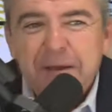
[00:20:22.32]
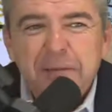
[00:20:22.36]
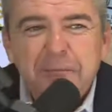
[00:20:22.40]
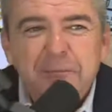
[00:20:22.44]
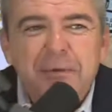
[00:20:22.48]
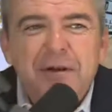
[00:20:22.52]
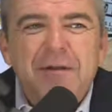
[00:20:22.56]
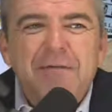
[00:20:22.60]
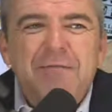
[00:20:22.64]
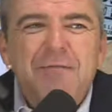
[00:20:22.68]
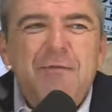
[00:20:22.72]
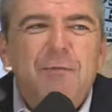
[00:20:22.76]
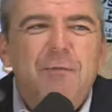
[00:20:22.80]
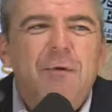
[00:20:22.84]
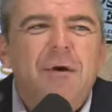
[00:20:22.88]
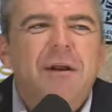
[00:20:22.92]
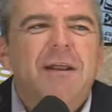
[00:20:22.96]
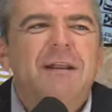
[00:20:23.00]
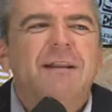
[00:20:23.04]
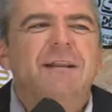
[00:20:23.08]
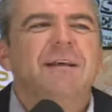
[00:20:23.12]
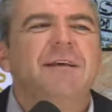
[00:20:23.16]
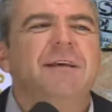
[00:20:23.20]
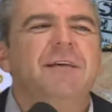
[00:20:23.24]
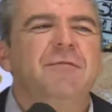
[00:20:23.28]
But if you
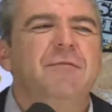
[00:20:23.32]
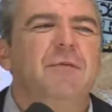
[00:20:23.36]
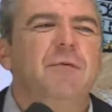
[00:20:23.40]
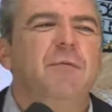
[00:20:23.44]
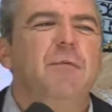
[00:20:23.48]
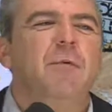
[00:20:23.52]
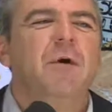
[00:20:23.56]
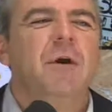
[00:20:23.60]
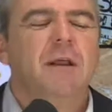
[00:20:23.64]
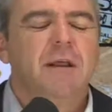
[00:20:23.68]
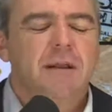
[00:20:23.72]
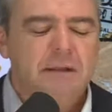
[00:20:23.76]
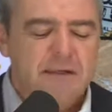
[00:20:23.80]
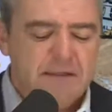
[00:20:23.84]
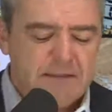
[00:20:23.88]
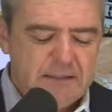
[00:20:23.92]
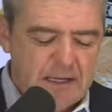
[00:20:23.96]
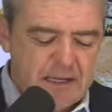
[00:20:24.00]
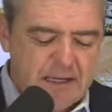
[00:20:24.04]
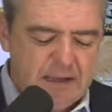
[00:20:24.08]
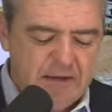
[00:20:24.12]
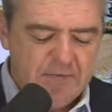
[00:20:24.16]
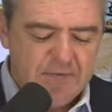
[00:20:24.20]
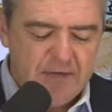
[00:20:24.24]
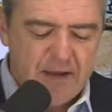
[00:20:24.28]
wanted to
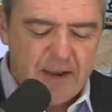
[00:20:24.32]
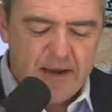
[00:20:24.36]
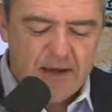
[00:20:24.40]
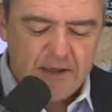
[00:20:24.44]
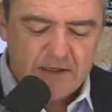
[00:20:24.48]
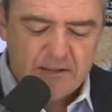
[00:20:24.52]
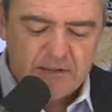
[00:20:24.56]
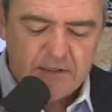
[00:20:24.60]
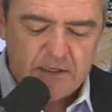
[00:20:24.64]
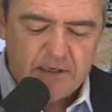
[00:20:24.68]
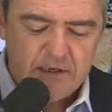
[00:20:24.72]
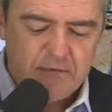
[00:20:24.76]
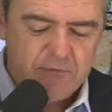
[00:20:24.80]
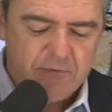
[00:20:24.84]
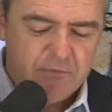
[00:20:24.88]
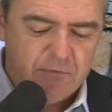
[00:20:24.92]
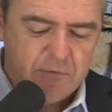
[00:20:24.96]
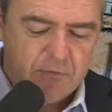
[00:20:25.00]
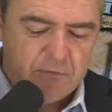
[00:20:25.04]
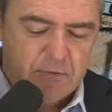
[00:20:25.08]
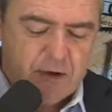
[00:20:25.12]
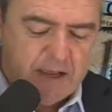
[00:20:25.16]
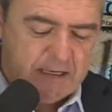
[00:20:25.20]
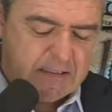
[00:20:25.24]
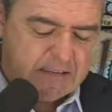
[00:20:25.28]
take advantage of
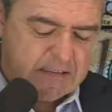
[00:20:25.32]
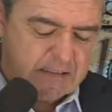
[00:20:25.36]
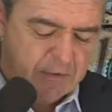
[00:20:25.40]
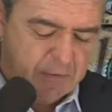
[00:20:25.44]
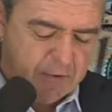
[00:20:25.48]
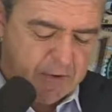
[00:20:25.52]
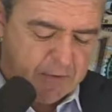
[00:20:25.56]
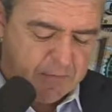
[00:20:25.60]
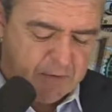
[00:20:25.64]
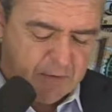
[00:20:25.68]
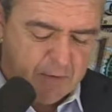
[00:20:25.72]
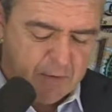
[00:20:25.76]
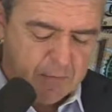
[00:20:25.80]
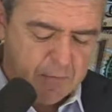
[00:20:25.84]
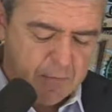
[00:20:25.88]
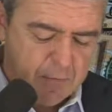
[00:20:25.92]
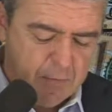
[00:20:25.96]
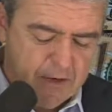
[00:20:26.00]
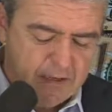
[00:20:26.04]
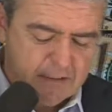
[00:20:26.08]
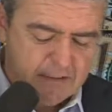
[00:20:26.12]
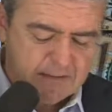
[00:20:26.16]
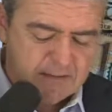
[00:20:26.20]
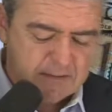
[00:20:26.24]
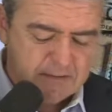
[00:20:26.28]
the rising crypto
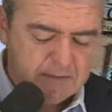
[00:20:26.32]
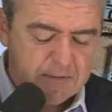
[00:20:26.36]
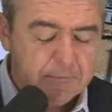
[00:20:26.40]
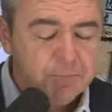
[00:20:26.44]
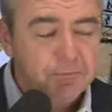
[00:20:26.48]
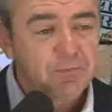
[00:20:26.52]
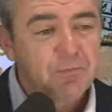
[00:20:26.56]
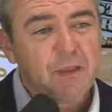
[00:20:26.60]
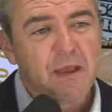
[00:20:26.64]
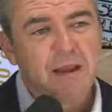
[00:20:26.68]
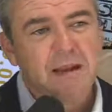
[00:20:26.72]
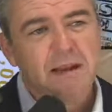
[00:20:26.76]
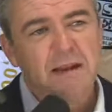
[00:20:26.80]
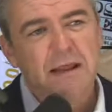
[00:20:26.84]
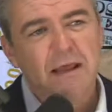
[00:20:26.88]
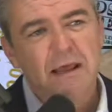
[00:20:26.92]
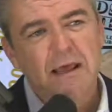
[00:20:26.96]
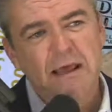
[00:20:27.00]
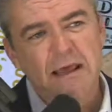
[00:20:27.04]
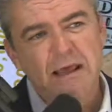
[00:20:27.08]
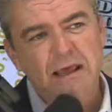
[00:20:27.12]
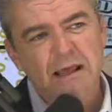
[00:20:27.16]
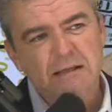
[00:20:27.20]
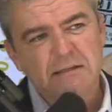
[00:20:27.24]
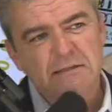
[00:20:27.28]
prices and then
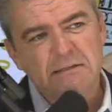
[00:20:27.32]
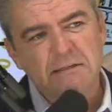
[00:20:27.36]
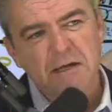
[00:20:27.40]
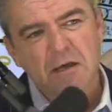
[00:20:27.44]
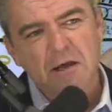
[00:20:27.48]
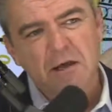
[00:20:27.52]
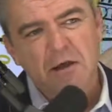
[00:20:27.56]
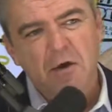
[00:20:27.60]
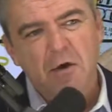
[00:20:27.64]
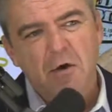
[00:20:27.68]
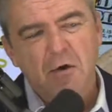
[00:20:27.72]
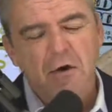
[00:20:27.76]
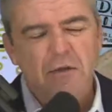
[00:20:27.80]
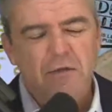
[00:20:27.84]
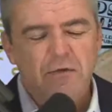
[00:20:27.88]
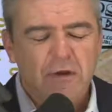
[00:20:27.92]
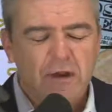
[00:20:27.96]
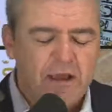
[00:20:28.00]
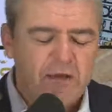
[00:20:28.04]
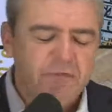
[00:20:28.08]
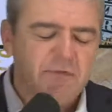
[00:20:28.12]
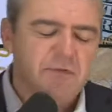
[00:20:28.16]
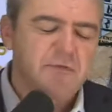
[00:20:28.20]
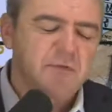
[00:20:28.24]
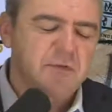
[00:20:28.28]
hedge or either
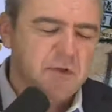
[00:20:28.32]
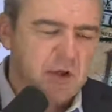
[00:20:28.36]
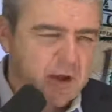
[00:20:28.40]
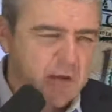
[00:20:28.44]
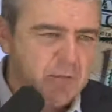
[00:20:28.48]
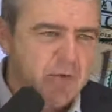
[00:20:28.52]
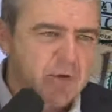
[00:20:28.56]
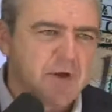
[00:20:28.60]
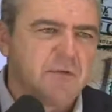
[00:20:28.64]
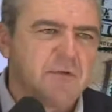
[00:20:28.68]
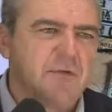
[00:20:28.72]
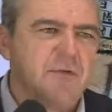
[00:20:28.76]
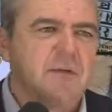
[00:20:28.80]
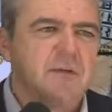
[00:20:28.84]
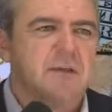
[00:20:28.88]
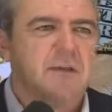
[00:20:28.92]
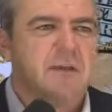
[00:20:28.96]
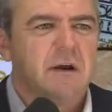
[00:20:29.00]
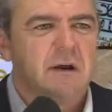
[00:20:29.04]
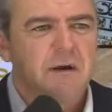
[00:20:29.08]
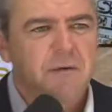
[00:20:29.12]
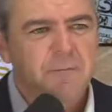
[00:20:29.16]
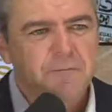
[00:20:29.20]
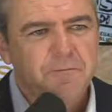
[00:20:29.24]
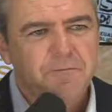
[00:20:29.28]
have some stop losses in
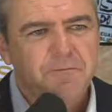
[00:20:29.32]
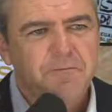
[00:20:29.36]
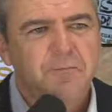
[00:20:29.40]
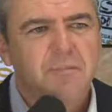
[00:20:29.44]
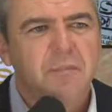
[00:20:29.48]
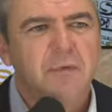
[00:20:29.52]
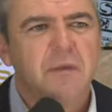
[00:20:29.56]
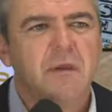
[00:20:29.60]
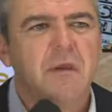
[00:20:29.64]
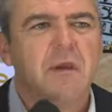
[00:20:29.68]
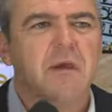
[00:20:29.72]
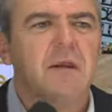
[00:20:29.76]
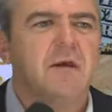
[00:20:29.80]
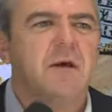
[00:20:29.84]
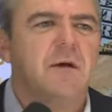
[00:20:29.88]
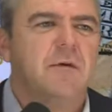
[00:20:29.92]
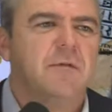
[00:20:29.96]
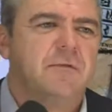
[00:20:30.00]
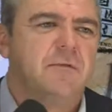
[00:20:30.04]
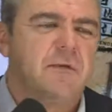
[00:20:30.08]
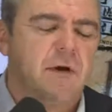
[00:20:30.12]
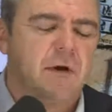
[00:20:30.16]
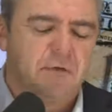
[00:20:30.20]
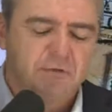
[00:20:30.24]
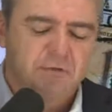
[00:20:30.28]
there,
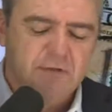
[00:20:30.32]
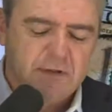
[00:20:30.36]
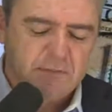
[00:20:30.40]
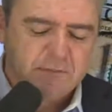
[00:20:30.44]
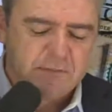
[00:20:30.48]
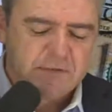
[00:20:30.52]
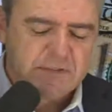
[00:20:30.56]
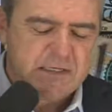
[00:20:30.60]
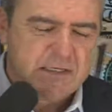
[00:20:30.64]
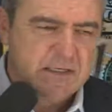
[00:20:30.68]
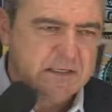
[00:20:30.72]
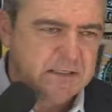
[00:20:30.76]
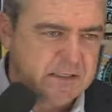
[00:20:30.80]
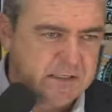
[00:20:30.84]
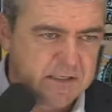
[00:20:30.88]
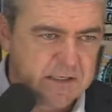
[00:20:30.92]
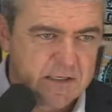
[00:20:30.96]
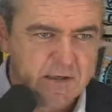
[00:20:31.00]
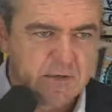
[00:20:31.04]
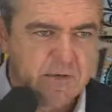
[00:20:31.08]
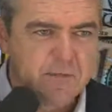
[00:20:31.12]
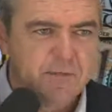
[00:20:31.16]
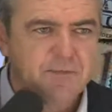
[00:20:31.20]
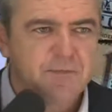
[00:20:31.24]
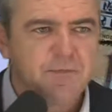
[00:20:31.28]
falls 10%
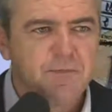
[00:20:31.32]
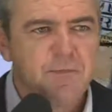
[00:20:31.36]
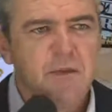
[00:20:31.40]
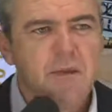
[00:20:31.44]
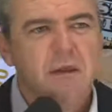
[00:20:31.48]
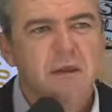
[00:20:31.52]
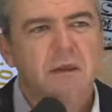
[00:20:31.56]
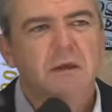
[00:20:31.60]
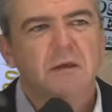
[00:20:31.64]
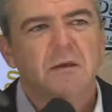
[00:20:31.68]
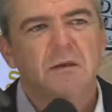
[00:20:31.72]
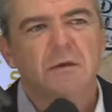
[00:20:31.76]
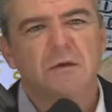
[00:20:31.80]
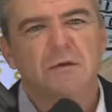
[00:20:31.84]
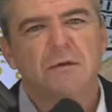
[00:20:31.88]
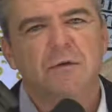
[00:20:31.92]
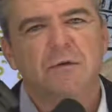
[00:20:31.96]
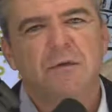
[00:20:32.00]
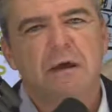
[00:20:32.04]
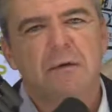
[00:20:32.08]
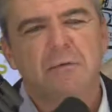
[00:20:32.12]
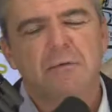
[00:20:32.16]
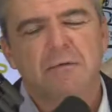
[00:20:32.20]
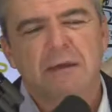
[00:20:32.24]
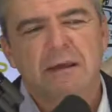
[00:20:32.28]
sell, you can do
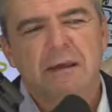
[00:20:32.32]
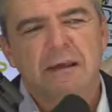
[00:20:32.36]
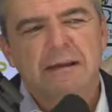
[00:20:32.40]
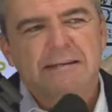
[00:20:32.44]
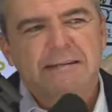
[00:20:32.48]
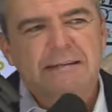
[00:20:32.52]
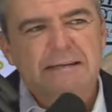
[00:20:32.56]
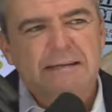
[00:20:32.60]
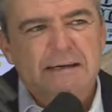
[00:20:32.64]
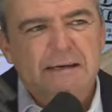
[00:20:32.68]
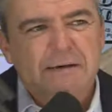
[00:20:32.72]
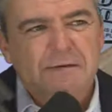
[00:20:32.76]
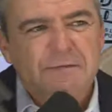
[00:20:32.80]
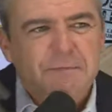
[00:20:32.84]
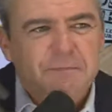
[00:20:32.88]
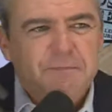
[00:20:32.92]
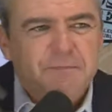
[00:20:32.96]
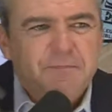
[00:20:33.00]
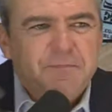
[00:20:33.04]
that with the ETF